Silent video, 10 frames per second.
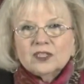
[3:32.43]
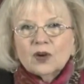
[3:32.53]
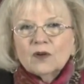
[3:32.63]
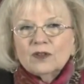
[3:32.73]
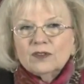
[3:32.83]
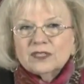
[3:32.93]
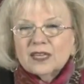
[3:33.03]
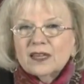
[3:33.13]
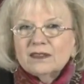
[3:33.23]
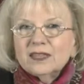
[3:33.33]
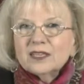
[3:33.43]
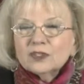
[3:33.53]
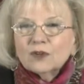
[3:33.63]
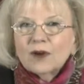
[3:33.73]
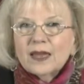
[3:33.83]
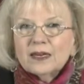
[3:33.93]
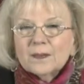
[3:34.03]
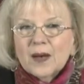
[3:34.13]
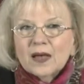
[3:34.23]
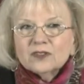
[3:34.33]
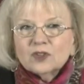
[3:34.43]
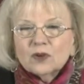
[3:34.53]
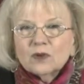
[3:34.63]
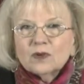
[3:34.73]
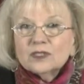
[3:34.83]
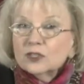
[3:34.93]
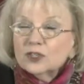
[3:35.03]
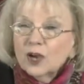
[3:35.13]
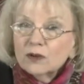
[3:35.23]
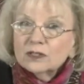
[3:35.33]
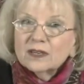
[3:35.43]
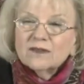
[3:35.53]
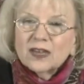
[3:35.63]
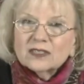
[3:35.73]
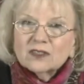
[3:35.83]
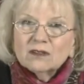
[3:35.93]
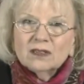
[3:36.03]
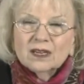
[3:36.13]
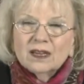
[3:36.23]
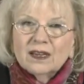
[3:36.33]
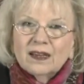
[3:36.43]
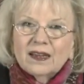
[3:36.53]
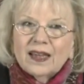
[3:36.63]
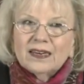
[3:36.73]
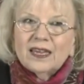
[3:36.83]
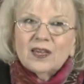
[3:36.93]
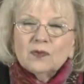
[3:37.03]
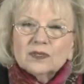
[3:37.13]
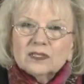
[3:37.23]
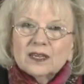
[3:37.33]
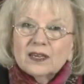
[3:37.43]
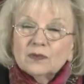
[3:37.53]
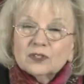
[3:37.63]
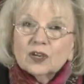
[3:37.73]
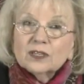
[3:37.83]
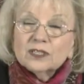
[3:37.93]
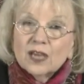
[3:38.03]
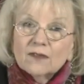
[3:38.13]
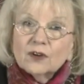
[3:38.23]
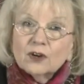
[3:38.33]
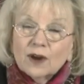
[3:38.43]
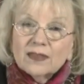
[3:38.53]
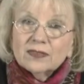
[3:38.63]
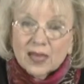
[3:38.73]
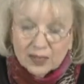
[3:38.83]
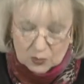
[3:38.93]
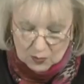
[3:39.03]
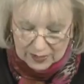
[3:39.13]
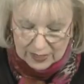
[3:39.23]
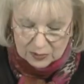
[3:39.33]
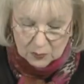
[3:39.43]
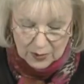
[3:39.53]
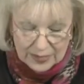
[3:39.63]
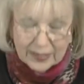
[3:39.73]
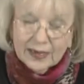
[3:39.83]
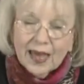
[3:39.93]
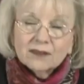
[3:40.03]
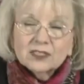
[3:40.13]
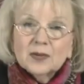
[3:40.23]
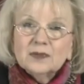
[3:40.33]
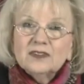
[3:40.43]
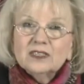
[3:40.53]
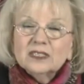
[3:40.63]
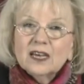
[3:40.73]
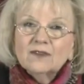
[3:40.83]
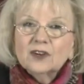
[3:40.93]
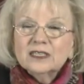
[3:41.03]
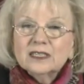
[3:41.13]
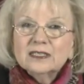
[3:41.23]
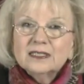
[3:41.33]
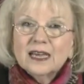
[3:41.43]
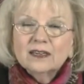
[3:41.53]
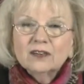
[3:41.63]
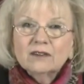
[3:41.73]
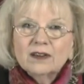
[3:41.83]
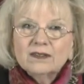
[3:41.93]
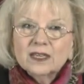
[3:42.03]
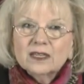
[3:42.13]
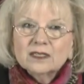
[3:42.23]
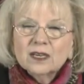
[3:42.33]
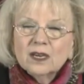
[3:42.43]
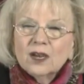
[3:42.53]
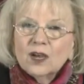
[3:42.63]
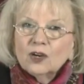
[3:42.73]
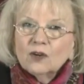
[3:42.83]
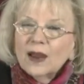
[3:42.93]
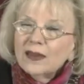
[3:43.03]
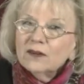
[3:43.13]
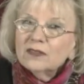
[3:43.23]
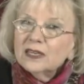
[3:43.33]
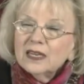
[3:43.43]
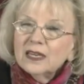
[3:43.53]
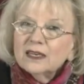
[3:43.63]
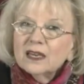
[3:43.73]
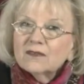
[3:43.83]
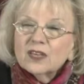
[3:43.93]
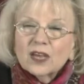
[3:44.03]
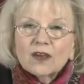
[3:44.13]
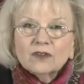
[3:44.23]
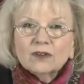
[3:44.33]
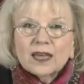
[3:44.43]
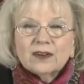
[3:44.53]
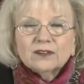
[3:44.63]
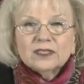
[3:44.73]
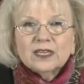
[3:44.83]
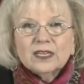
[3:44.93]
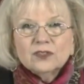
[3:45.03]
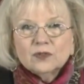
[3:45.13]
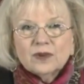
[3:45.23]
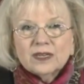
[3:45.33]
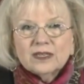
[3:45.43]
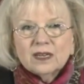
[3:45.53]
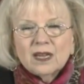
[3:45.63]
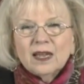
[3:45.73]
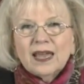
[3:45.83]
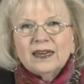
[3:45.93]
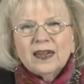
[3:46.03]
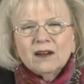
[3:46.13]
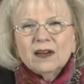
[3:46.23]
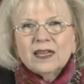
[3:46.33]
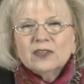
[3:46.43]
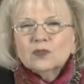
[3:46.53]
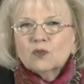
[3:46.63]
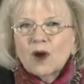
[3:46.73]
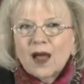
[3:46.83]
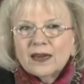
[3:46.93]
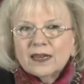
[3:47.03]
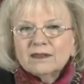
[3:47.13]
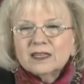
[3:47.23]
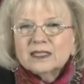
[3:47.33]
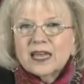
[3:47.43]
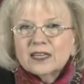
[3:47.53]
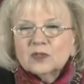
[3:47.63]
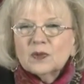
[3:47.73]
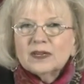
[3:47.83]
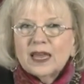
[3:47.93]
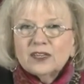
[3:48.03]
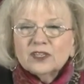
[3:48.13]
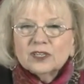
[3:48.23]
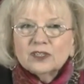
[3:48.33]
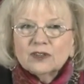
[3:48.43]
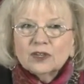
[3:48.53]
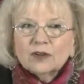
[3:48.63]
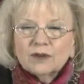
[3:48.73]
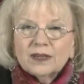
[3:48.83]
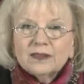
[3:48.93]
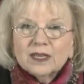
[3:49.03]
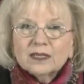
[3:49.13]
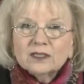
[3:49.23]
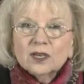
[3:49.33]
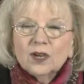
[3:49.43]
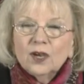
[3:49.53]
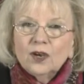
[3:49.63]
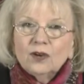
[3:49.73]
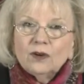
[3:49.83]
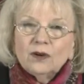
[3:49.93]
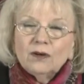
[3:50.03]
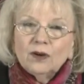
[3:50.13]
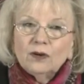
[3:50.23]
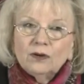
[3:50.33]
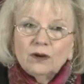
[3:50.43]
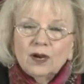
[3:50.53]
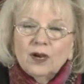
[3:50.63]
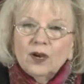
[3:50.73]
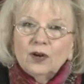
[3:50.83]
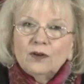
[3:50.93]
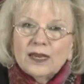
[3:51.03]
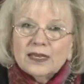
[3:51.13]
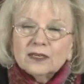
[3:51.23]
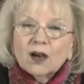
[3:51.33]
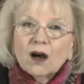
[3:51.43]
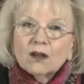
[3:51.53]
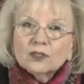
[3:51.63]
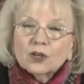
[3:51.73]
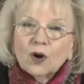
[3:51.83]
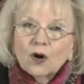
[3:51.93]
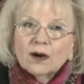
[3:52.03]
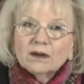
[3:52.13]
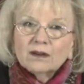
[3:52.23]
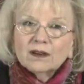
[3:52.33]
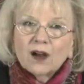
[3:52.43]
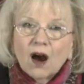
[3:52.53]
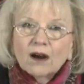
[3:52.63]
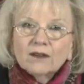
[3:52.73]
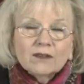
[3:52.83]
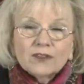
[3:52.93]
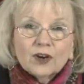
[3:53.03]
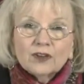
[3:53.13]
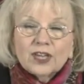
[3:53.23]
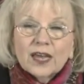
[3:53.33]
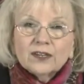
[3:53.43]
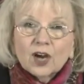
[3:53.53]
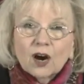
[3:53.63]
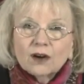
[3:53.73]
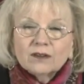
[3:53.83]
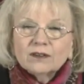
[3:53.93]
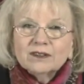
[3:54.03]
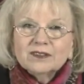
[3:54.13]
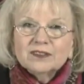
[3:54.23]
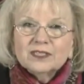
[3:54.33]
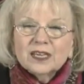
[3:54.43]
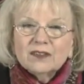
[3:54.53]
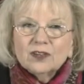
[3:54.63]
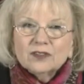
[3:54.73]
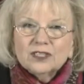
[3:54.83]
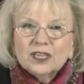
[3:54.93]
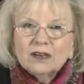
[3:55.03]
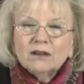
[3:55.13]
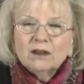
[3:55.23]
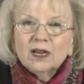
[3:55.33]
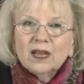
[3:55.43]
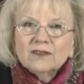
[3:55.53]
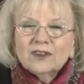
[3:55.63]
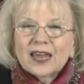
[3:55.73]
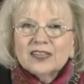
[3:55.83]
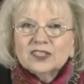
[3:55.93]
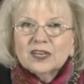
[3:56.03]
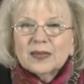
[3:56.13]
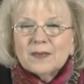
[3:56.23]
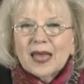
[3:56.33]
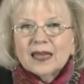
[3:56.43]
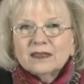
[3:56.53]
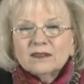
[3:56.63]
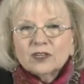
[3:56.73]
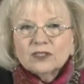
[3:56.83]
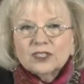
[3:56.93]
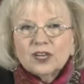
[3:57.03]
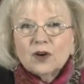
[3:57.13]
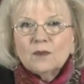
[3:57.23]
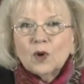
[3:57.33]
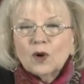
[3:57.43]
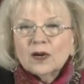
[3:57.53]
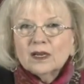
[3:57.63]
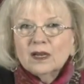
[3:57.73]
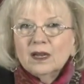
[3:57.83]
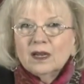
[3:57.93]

you see, this great apostle was a chosen vessel, and he was going to suffer great things. Well, he's bringing out some of his sufferings in 2 Corinthians, greater than any of the other letters that he has written. And here he is writing this explanation to the Corinthians, who he calls carnal. They're yet carnal, you see. They're still fleshly minded. They're still more